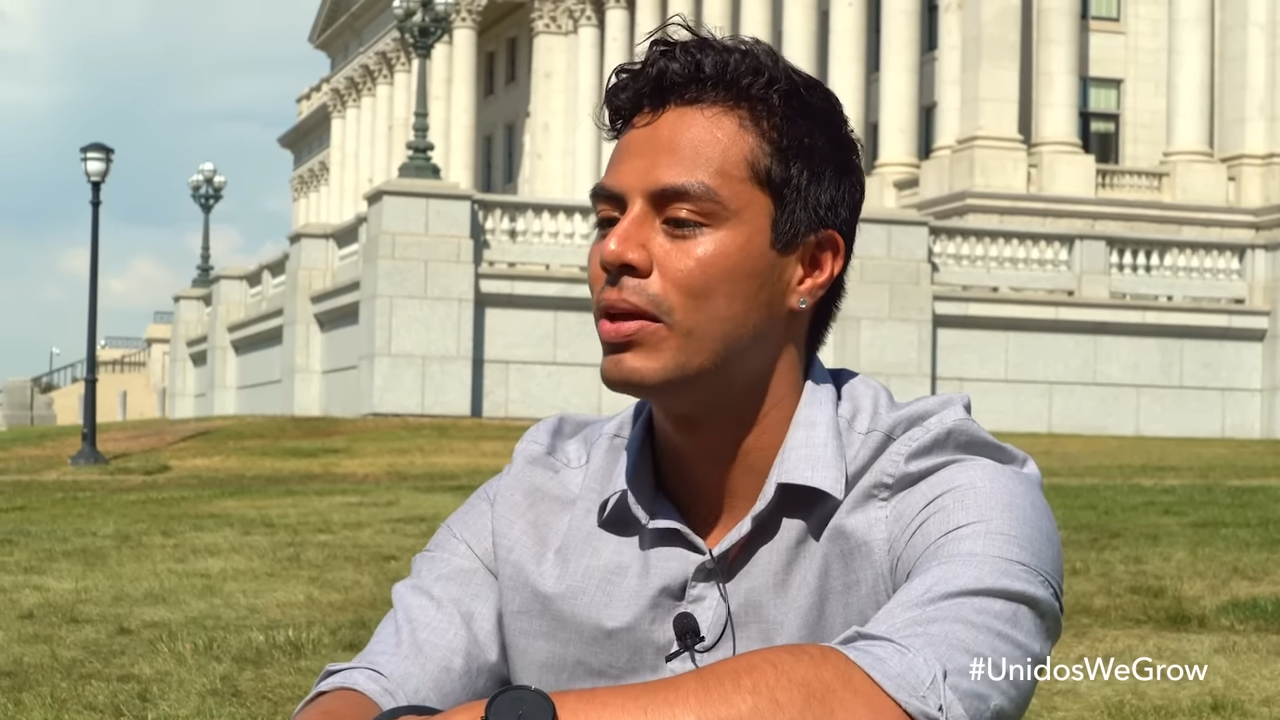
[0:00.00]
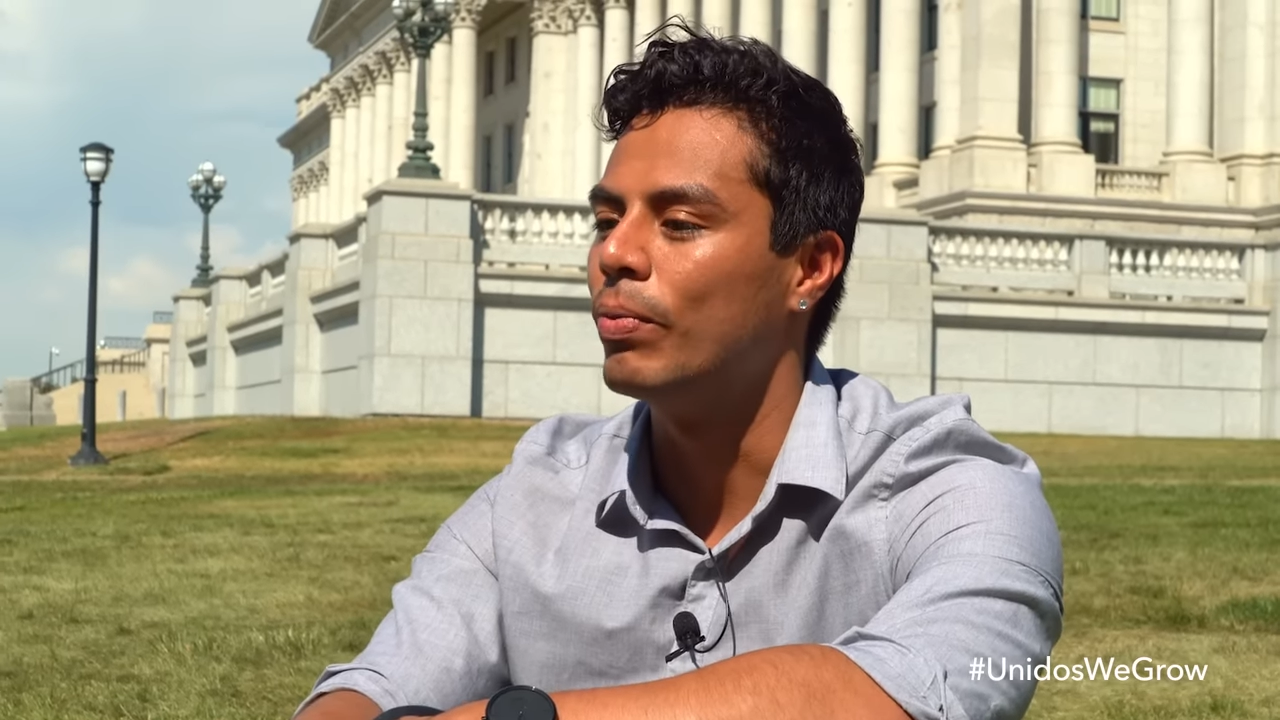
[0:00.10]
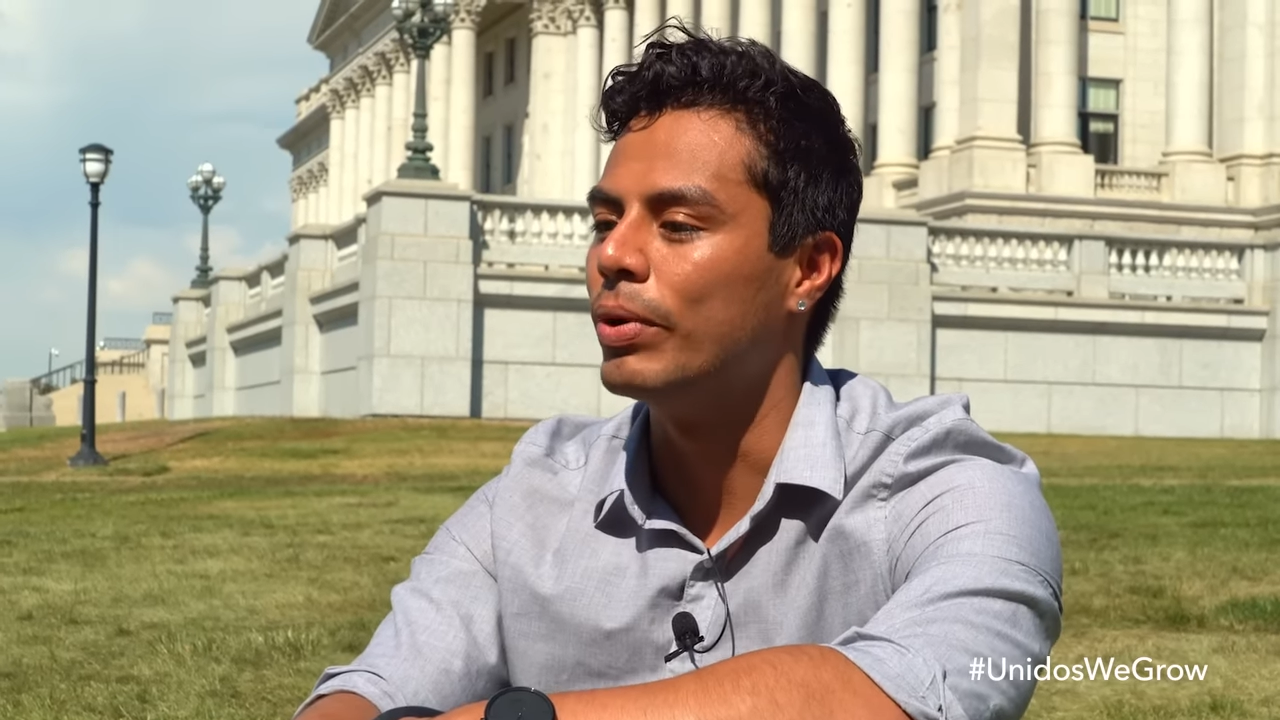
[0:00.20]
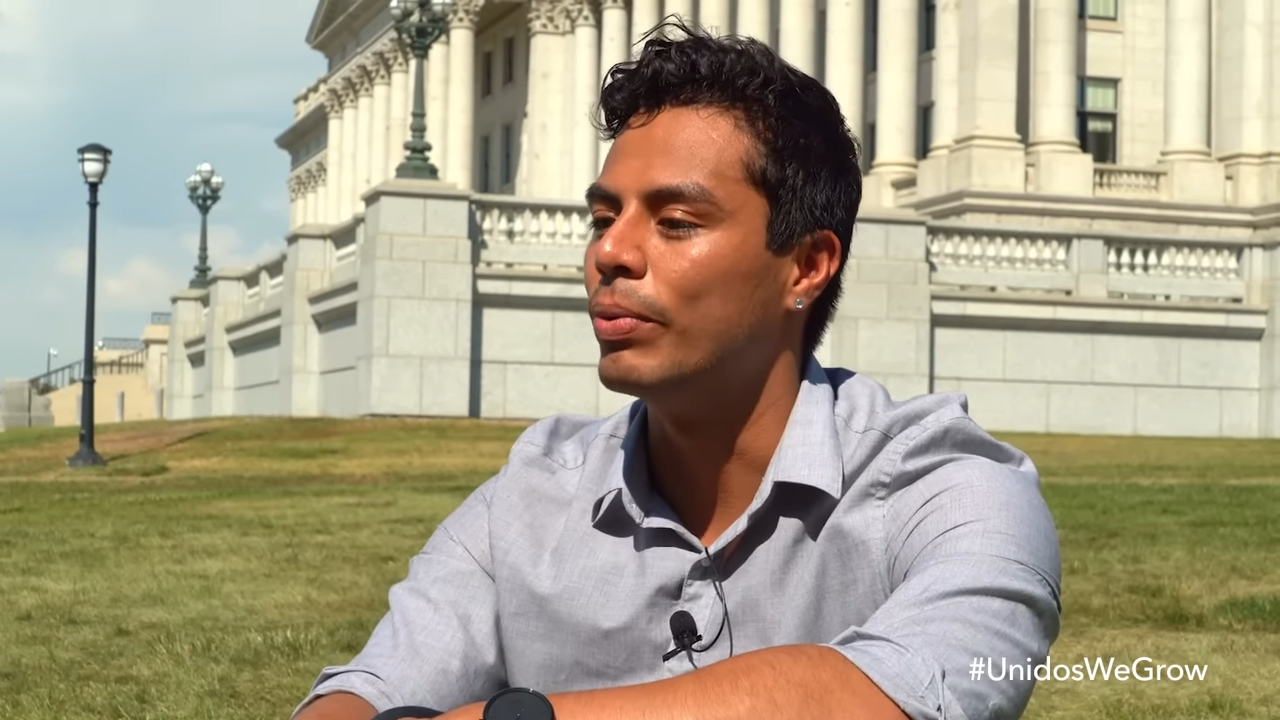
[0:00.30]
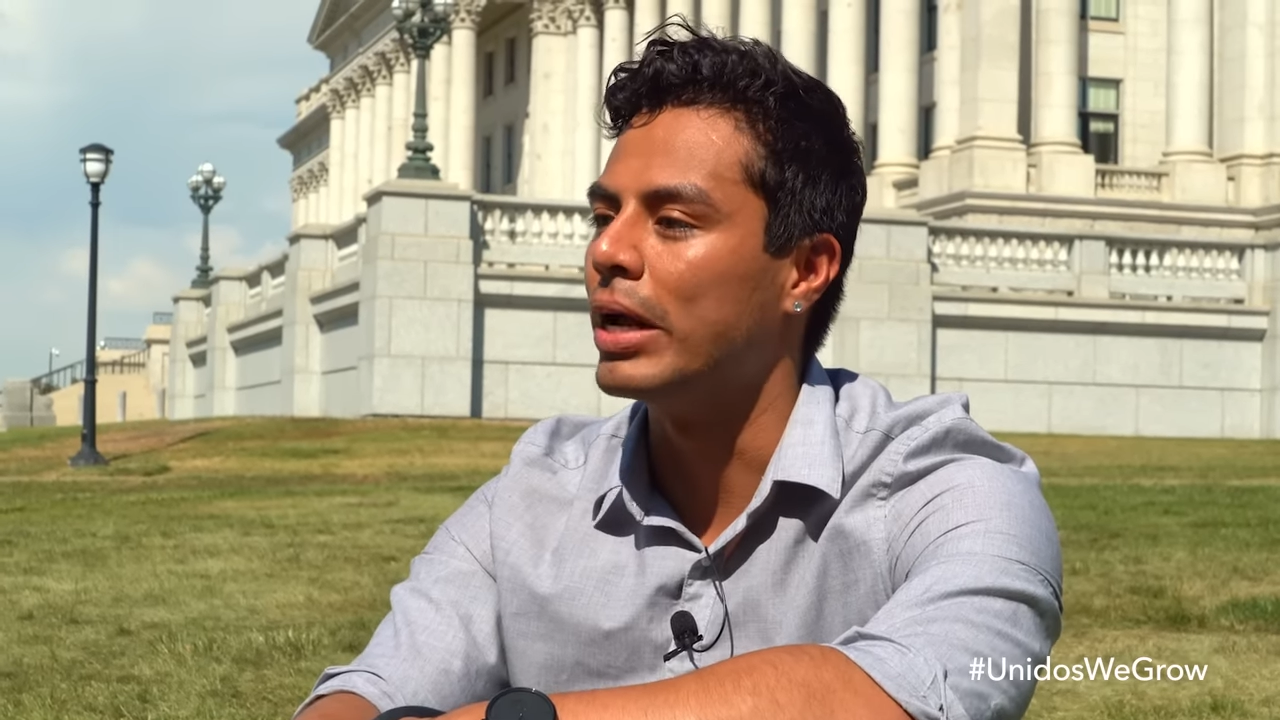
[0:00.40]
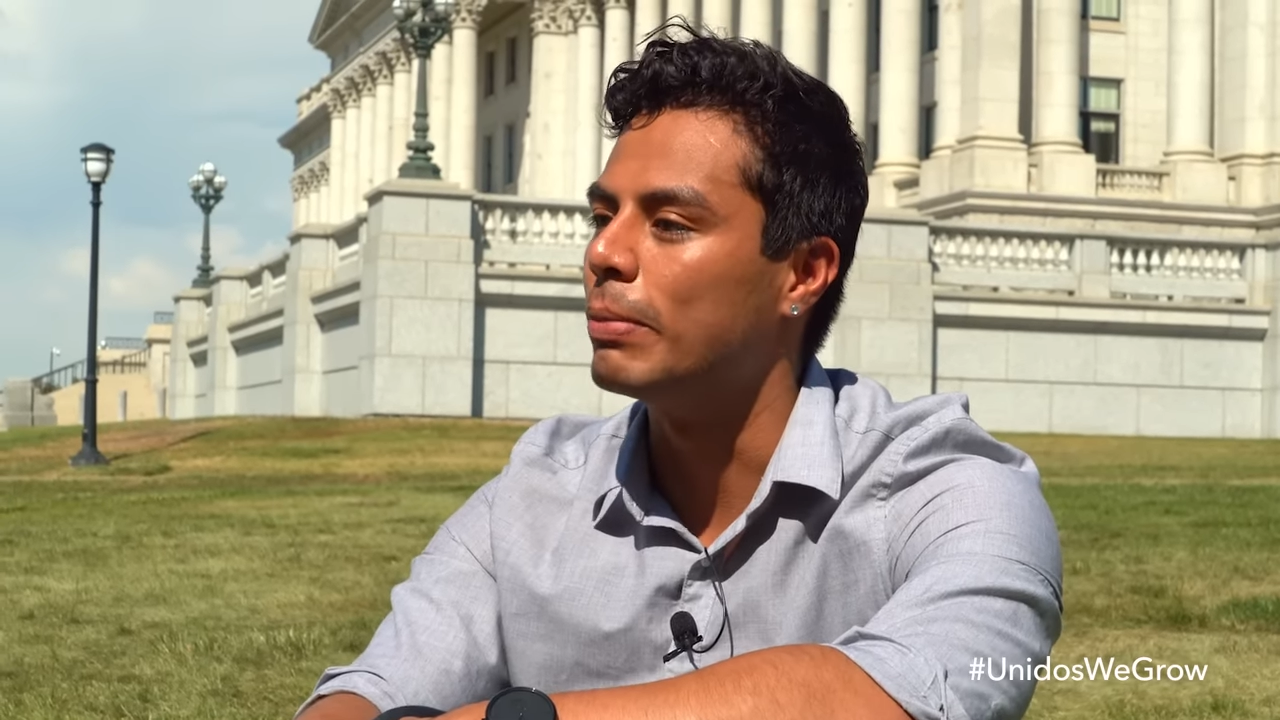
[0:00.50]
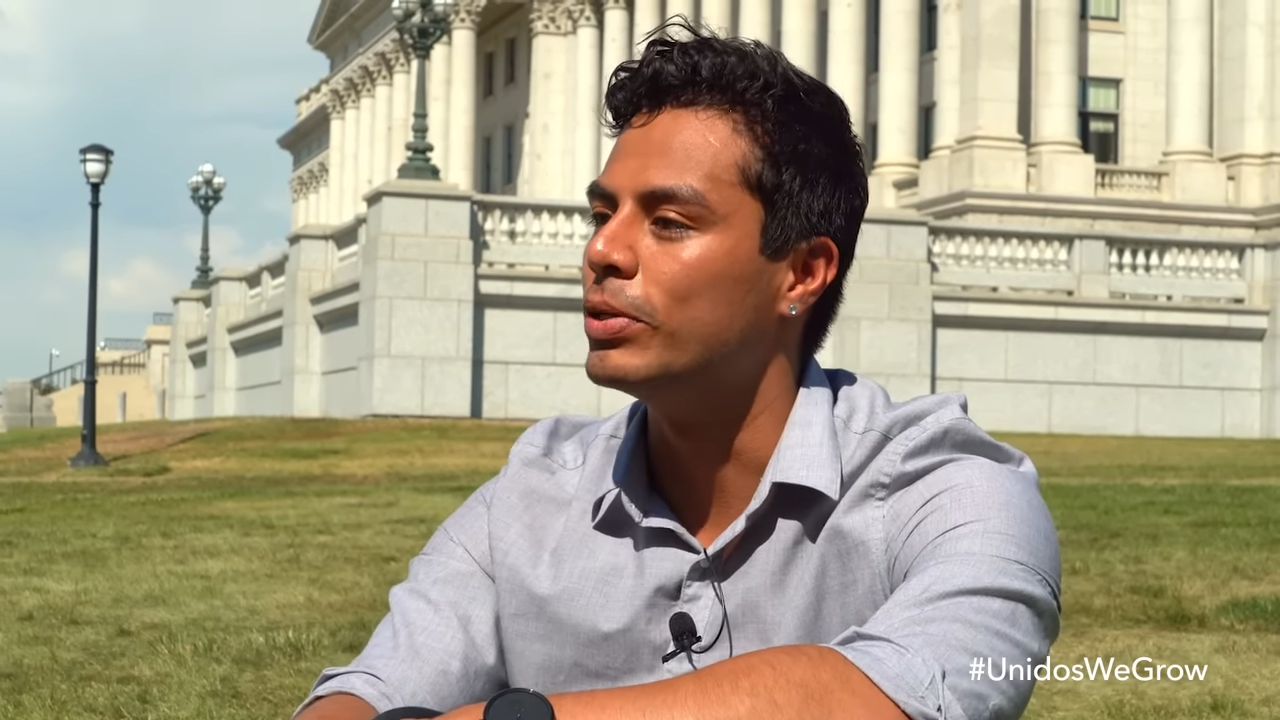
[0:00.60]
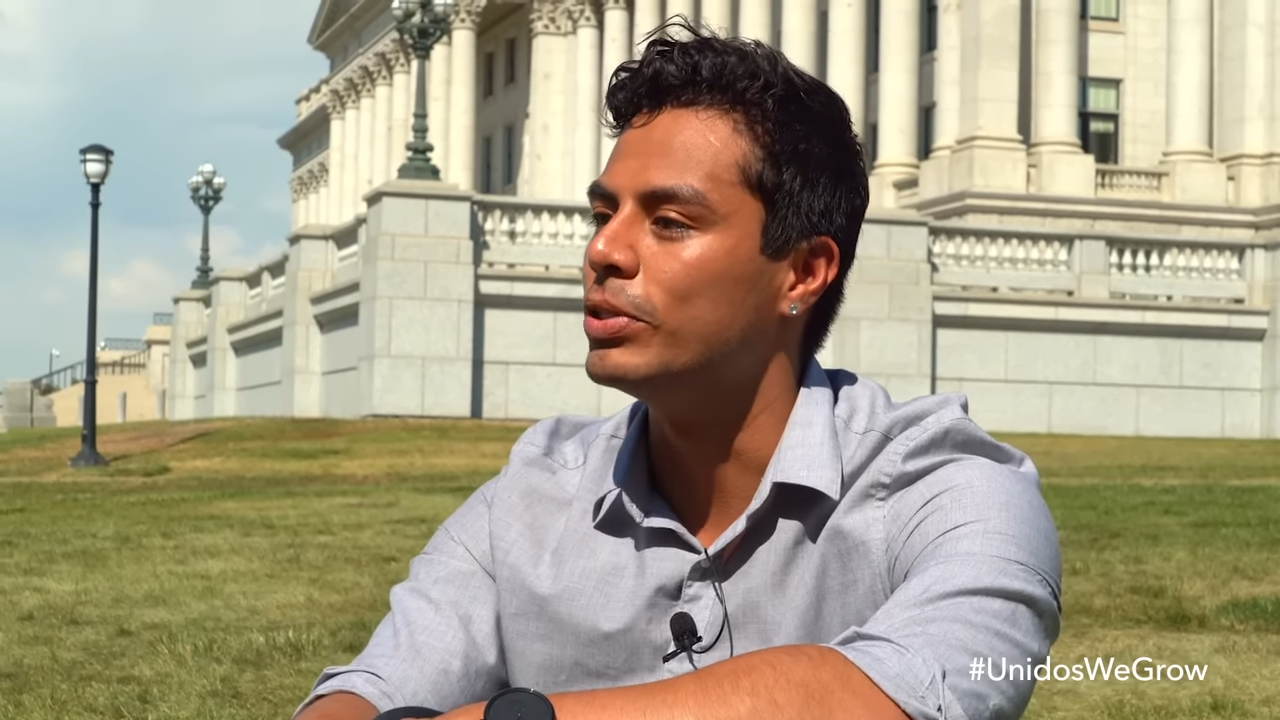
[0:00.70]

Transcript: we were able